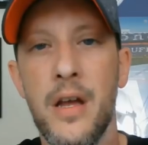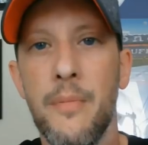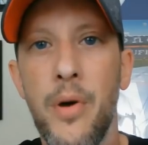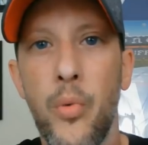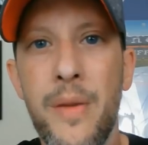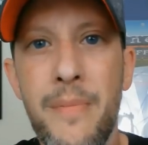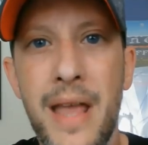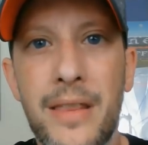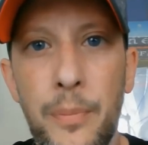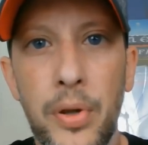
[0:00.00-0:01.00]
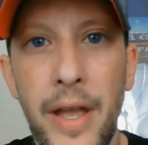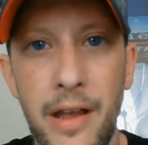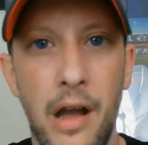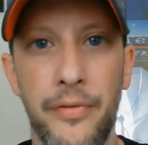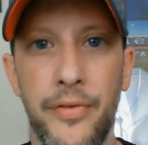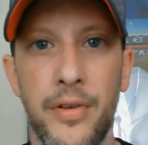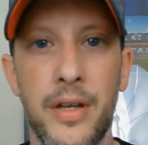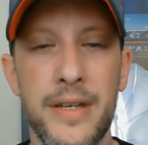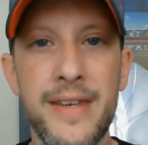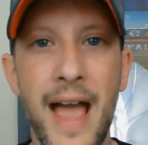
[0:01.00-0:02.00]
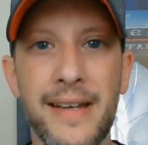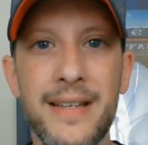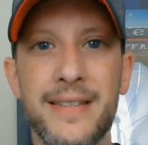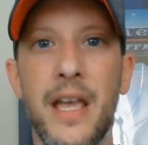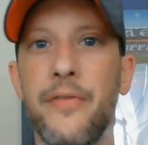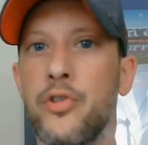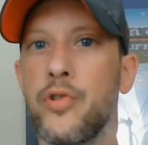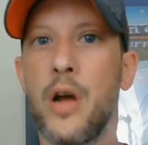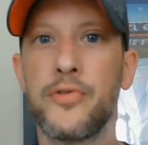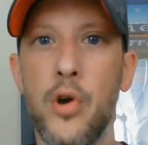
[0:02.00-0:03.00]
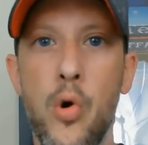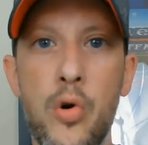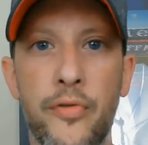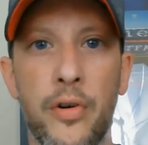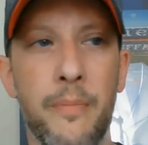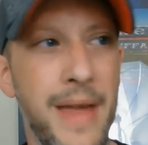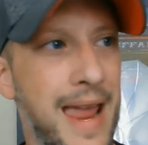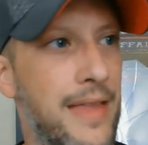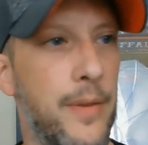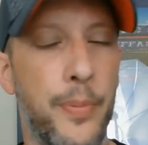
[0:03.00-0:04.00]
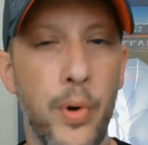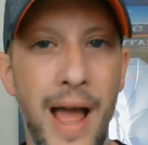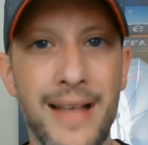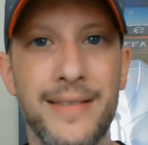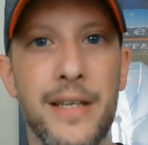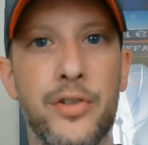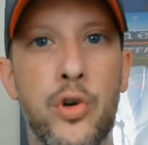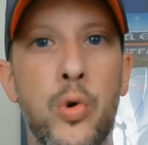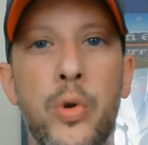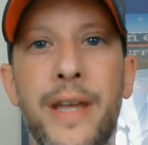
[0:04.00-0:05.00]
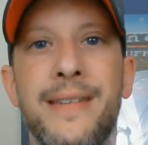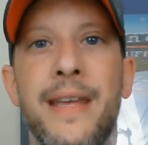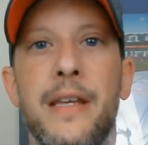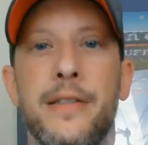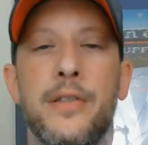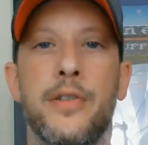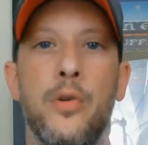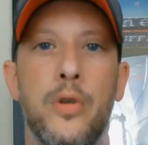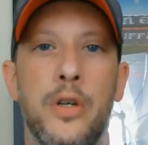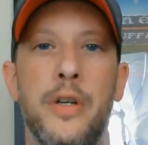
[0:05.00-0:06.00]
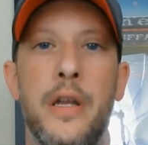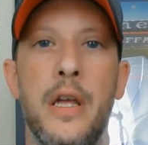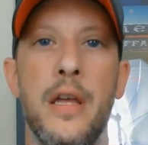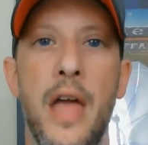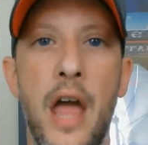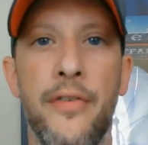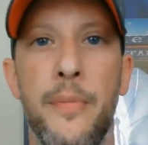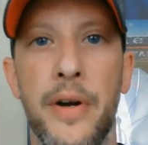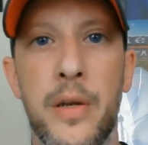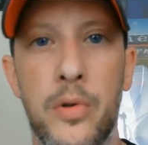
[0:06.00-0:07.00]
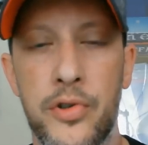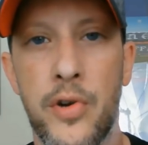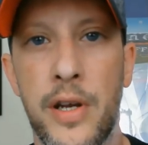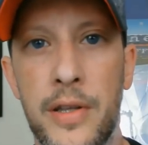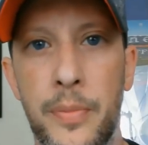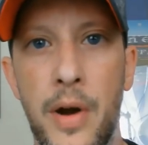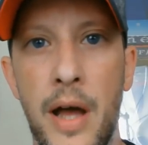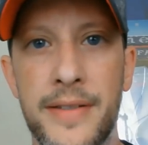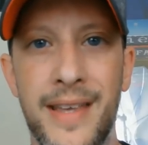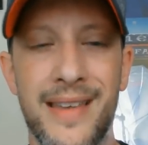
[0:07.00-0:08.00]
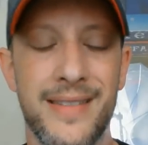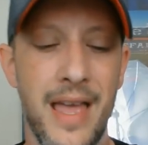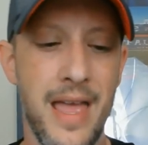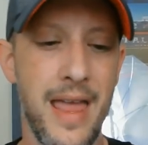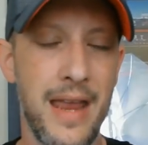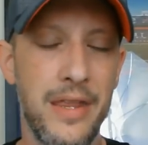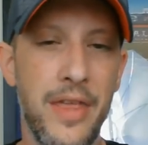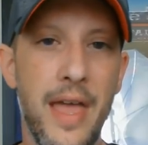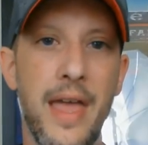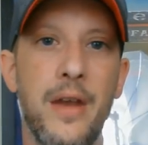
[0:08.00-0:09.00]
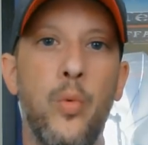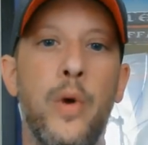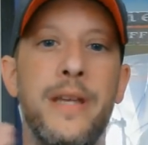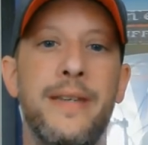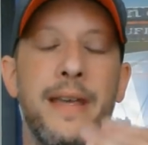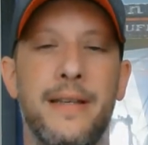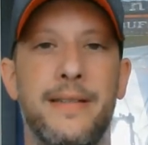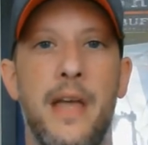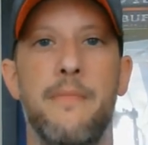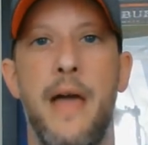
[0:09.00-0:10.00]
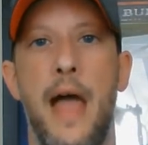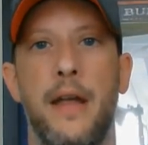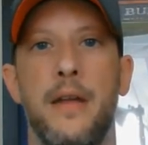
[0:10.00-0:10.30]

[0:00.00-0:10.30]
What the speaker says: but we make the playoffs. 9-7, drought's over. Man, the process Kool-Aid tasted so good. Everybody was drinking the process. And then we take a step back.